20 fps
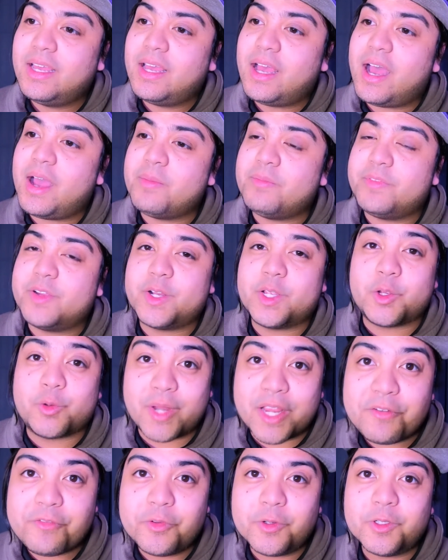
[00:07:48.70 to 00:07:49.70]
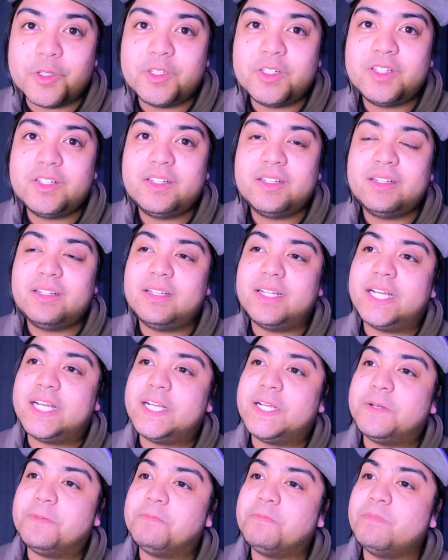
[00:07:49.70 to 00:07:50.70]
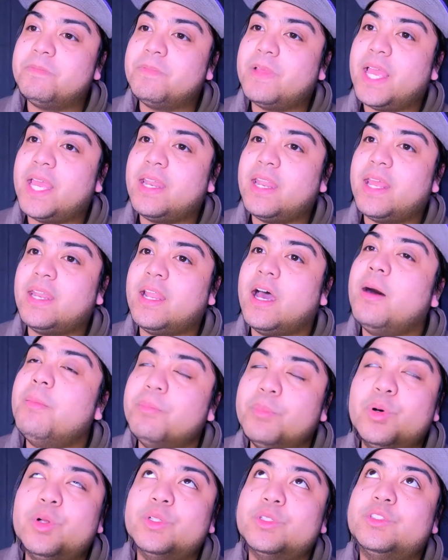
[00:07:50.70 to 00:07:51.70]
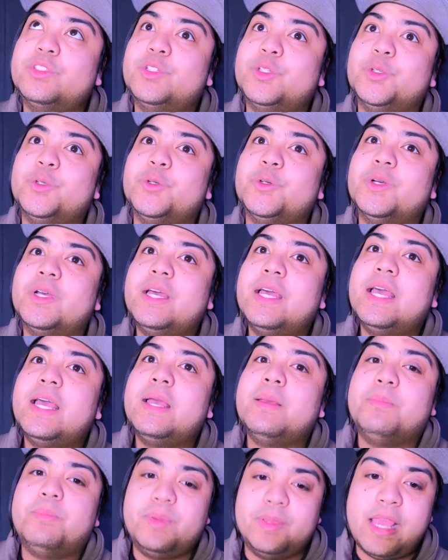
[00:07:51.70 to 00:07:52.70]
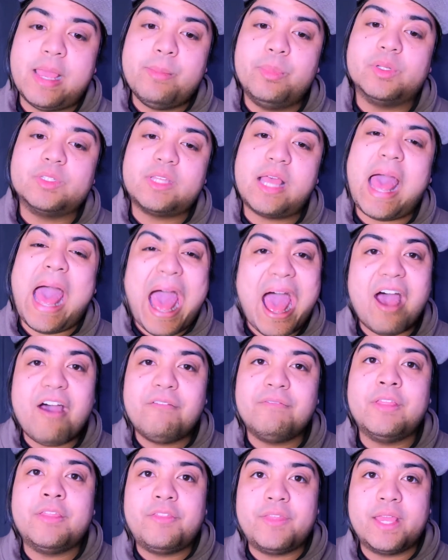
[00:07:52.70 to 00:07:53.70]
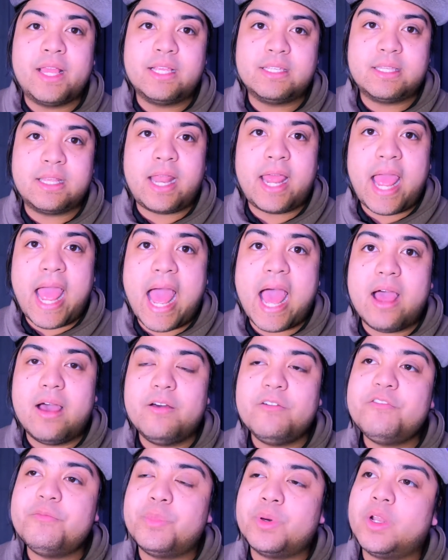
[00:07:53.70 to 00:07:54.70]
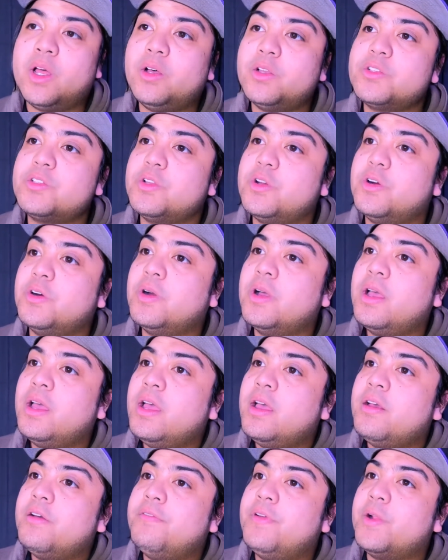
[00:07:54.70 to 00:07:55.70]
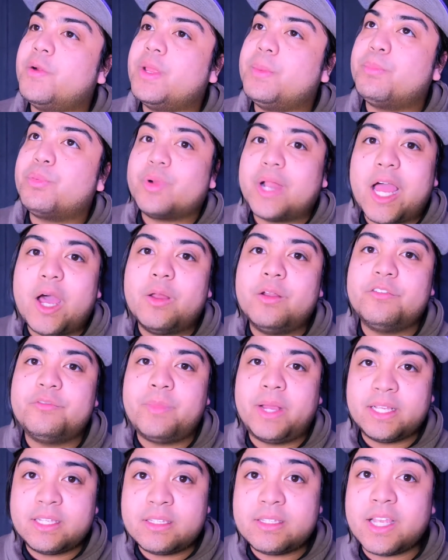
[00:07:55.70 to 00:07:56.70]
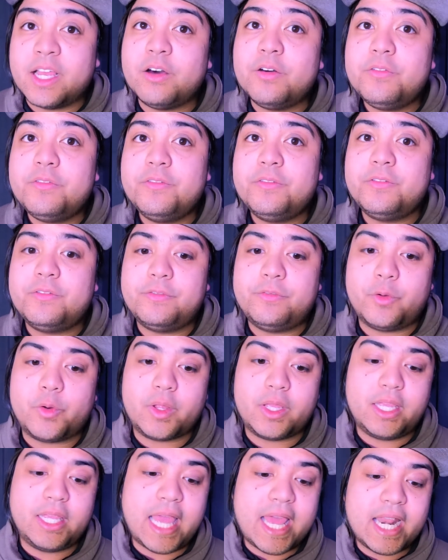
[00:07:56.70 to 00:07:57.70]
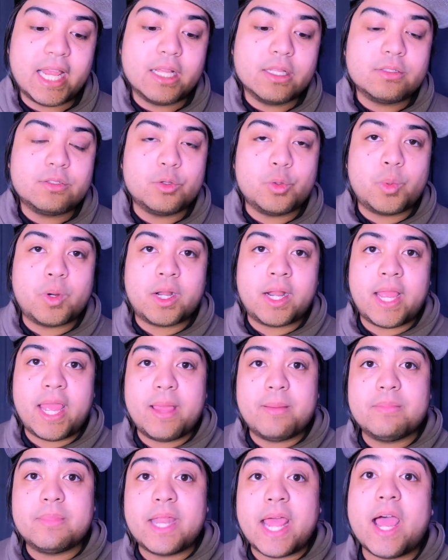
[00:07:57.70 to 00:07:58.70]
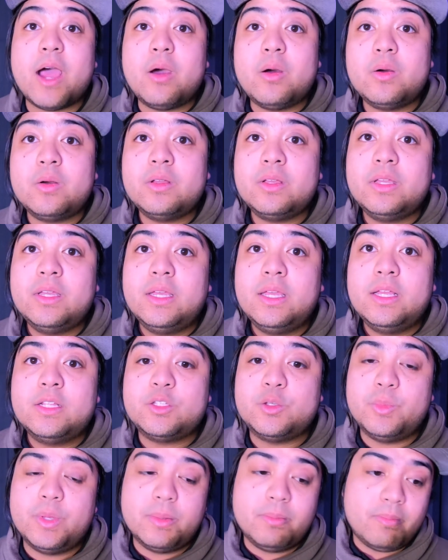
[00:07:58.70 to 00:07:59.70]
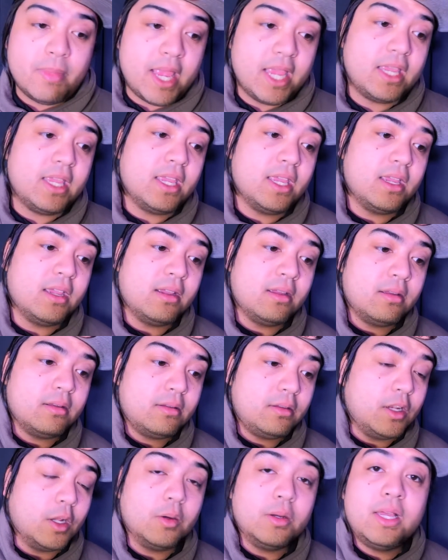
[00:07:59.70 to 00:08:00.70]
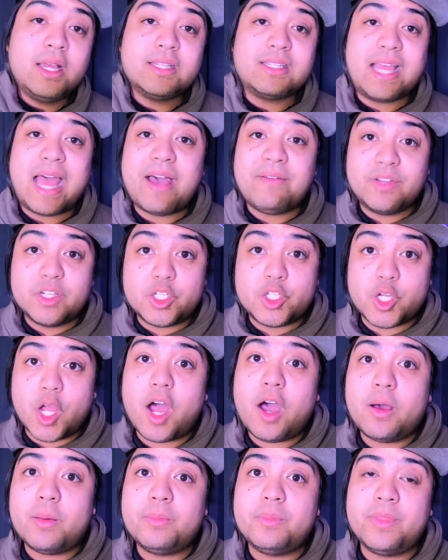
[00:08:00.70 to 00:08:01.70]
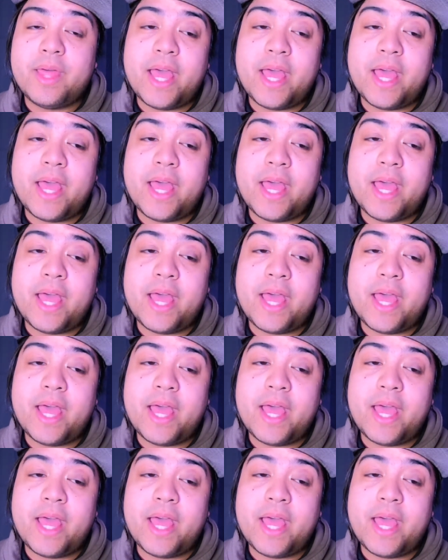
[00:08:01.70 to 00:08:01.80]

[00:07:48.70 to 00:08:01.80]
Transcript: I'm very grateful and humbled to be able to have the things that I have, but also very proud of myself for getting to where I am now, to be making, to have a job